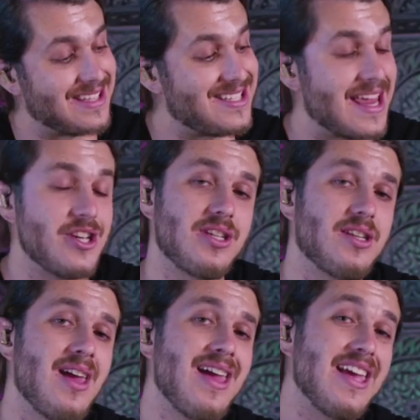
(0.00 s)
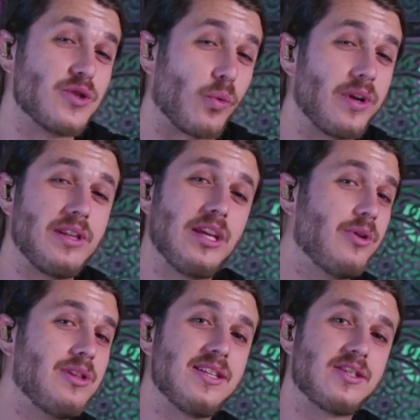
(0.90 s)
that the tension is
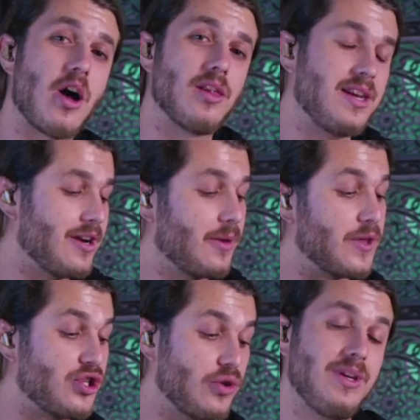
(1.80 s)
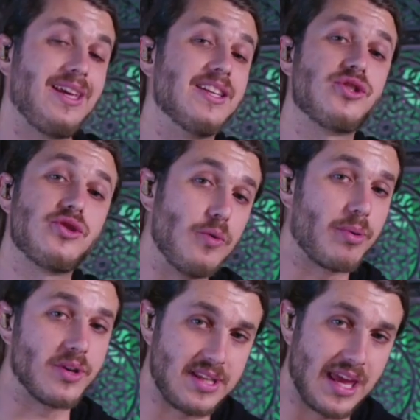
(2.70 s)
really, really solid here and the tuning is
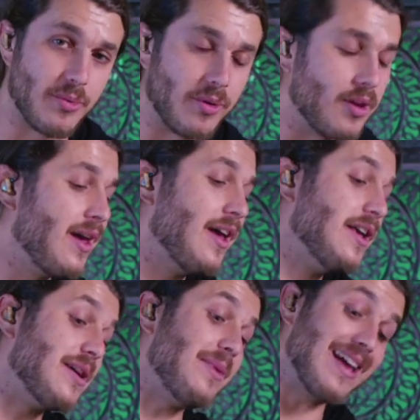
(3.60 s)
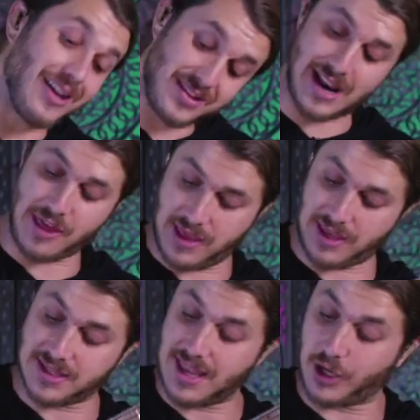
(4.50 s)
super stable. Something else that I
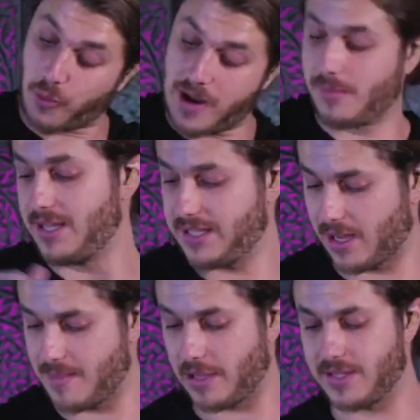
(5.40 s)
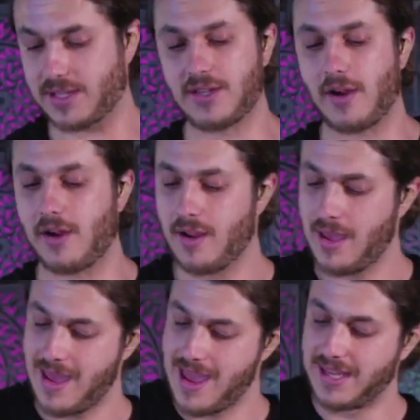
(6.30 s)
think is incredibly sick about this guitar
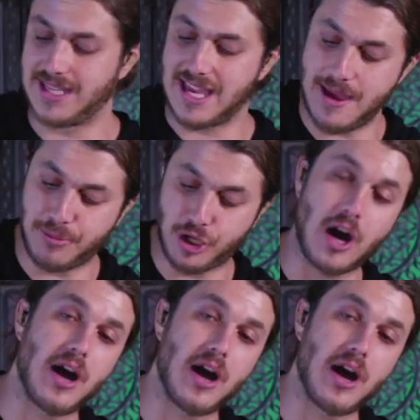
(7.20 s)
is the hip